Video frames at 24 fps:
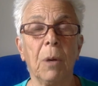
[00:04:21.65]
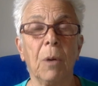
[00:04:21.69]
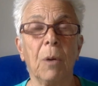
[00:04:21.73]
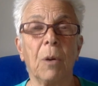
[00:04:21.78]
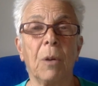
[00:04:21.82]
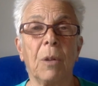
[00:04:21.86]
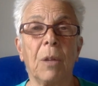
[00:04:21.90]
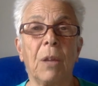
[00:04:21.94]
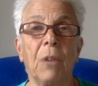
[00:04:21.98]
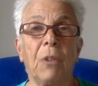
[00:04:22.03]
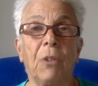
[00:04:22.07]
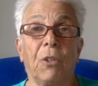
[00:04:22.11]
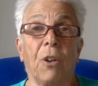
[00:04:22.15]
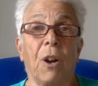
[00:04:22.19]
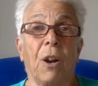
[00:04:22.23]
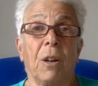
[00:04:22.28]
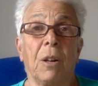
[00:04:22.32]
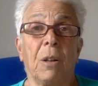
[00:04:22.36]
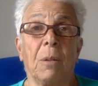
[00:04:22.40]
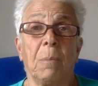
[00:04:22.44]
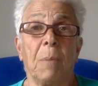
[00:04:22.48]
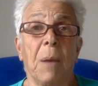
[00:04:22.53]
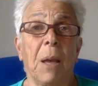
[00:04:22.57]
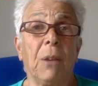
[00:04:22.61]
or they start
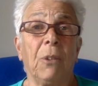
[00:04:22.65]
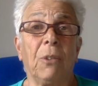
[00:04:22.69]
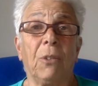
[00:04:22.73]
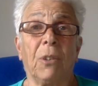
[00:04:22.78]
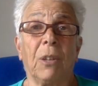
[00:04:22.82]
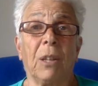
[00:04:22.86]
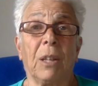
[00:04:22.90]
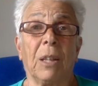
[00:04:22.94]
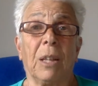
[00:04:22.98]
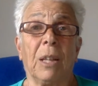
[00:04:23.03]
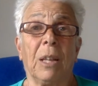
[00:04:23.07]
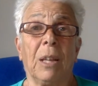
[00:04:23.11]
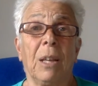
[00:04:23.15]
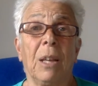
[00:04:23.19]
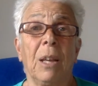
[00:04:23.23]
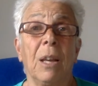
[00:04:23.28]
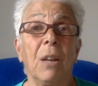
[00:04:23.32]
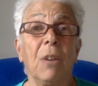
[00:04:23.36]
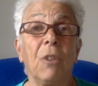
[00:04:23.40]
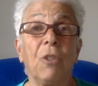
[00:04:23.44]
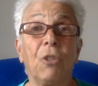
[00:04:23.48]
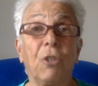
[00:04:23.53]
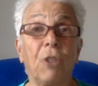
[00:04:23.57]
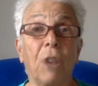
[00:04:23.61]
to basically
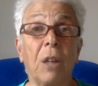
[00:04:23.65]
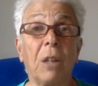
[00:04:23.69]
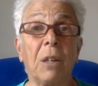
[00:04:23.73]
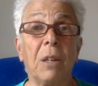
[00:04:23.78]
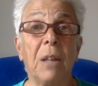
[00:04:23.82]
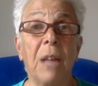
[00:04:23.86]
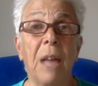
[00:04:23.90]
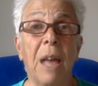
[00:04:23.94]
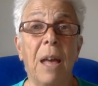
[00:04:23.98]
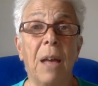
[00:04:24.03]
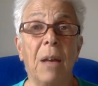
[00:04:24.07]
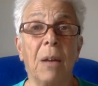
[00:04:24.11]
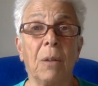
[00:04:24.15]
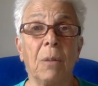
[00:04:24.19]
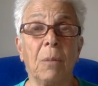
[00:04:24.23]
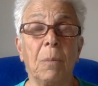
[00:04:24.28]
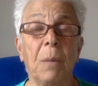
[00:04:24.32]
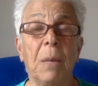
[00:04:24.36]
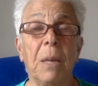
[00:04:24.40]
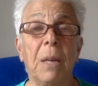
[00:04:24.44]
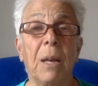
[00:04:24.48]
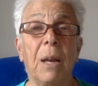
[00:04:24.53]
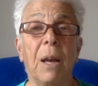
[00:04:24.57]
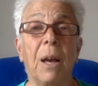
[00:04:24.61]
shut down
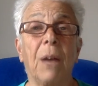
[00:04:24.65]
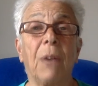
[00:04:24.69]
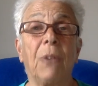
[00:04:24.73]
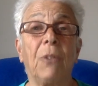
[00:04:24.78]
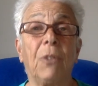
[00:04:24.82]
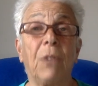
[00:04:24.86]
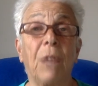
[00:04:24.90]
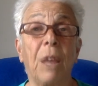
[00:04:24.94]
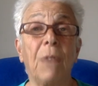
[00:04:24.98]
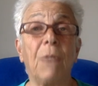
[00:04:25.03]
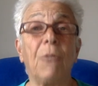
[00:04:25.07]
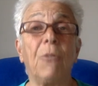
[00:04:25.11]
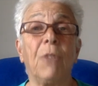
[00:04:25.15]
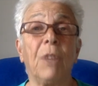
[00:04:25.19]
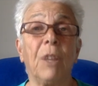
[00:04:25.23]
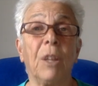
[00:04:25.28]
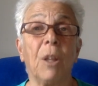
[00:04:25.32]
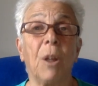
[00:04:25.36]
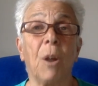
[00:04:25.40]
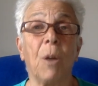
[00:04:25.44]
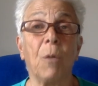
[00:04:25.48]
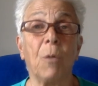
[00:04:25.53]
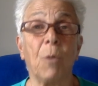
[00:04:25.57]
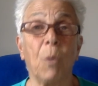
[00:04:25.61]
because they
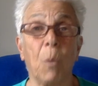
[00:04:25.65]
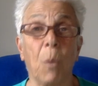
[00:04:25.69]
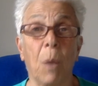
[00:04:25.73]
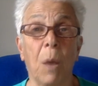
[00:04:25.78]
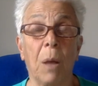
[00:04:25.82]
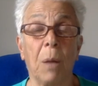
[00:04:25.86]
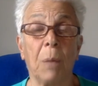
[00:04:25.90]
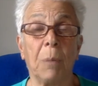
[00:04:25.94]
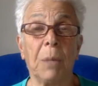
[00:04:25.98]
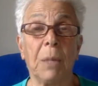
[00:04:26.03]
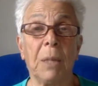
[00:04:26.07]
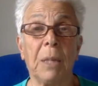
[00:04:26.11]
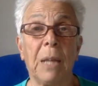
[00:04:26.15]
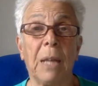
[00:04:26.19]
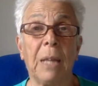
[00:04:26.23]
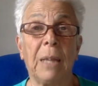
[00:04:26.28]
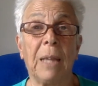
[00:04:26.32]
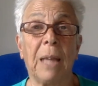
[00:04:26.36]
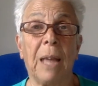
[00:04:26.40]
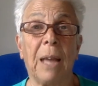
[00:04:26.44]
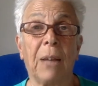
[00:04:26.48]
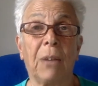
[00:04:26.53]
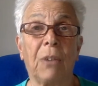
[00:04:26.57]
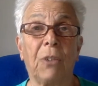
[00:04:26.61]
feel overwhelmed and they
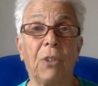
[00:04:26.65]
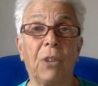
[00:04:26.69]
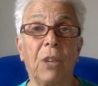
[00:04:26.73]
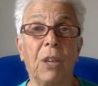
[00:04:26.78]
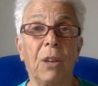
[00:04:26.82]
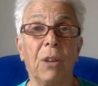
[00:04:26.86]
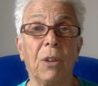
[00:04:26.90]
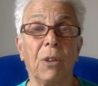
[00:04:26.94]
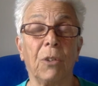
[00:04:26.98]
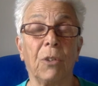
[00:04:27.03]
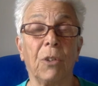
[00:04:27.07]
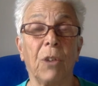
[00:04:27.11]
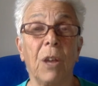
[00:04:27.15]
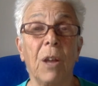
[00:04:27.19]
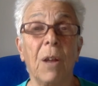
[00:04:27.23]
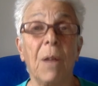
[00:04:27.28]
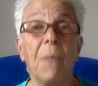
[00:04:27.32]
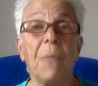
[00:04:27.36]
lack skills.